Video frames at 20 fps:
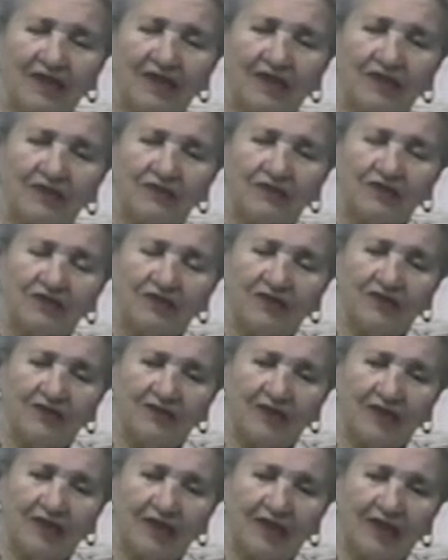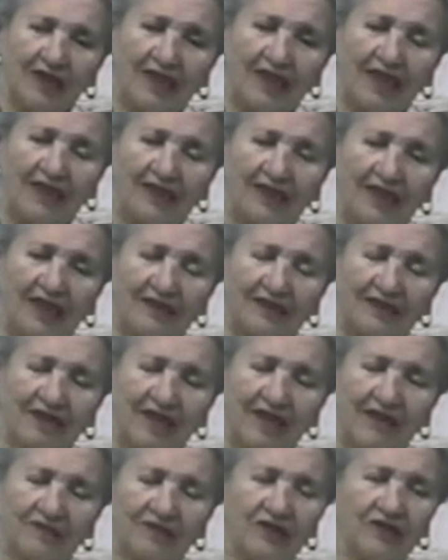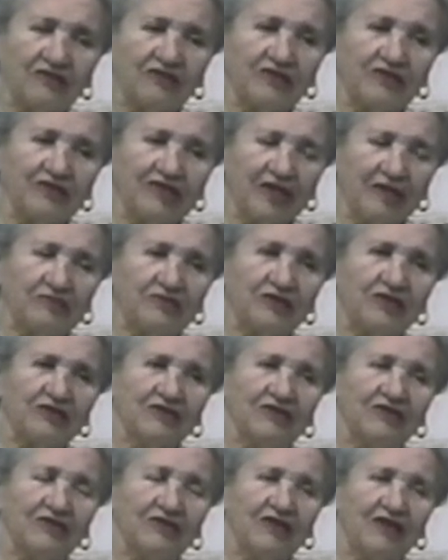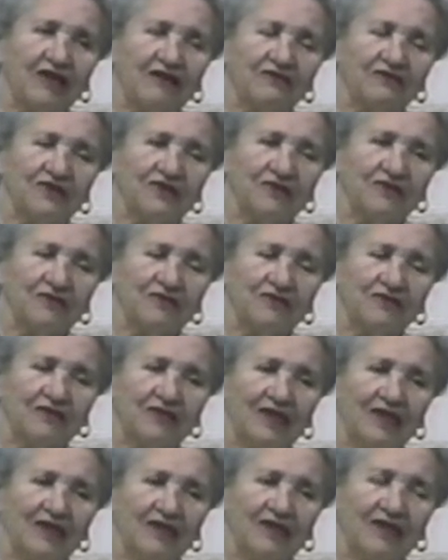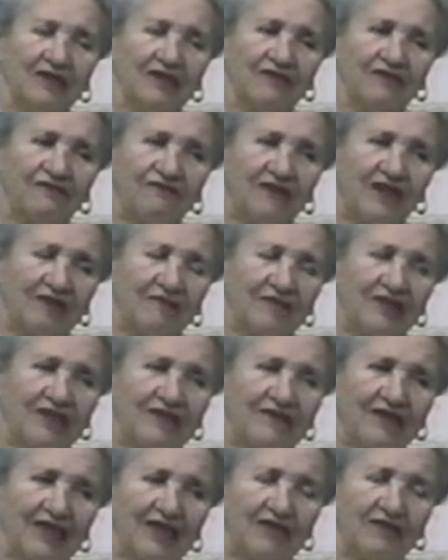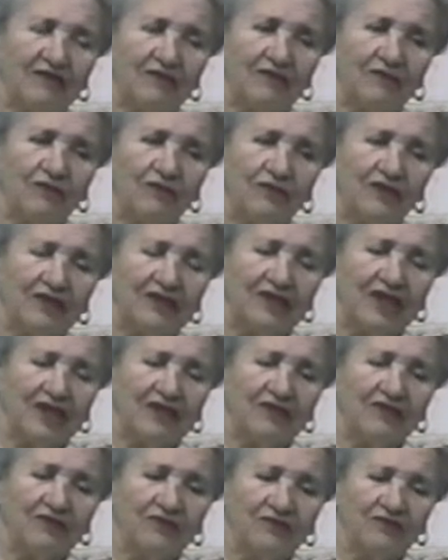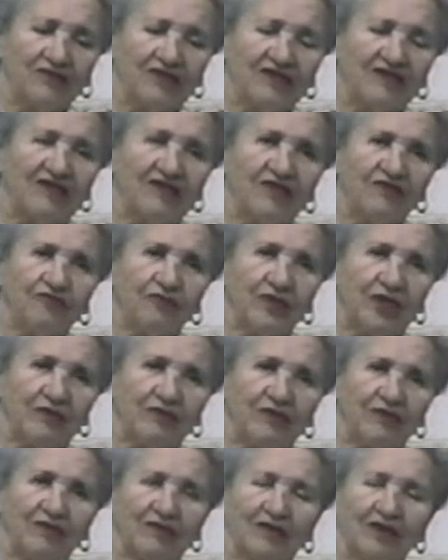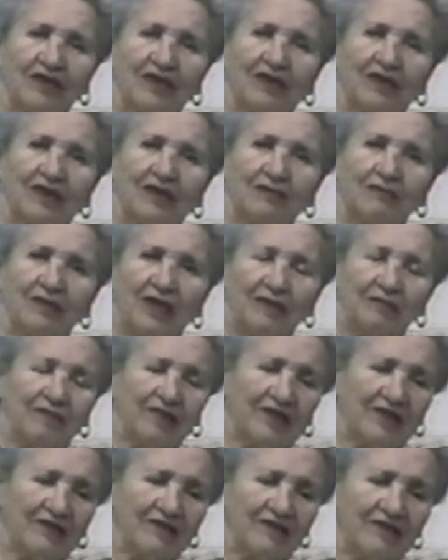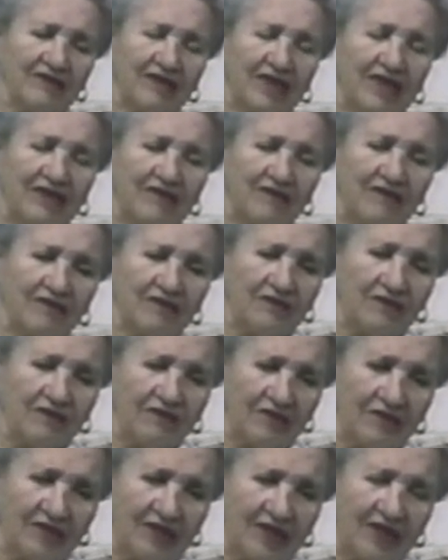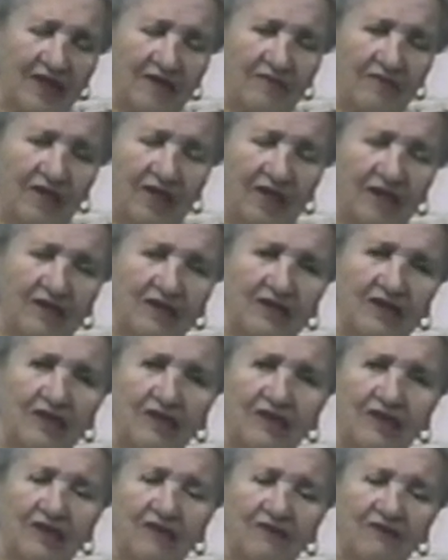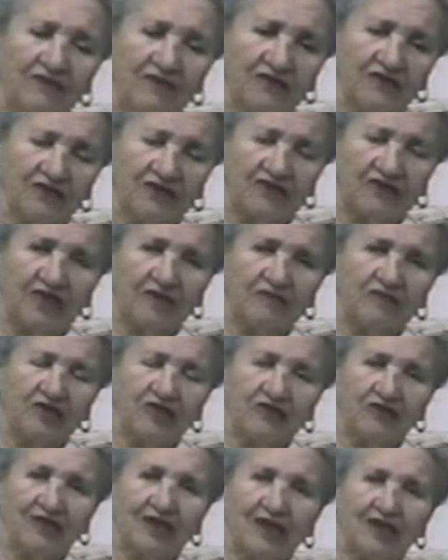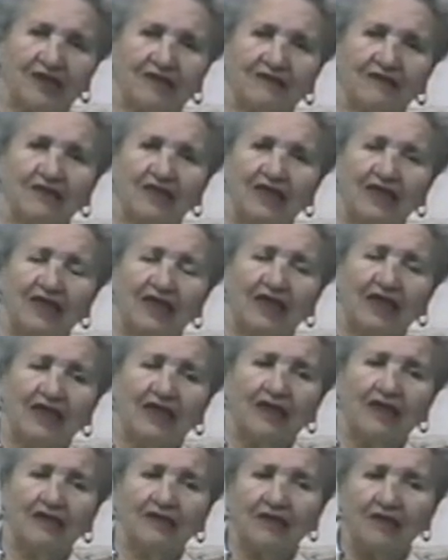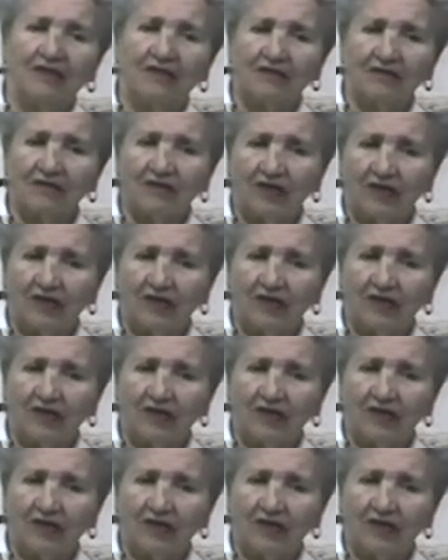uh, it was uh, at that time the receptions in the afternoon, the families had one day to receive people. My parents had a day marked for reception days. And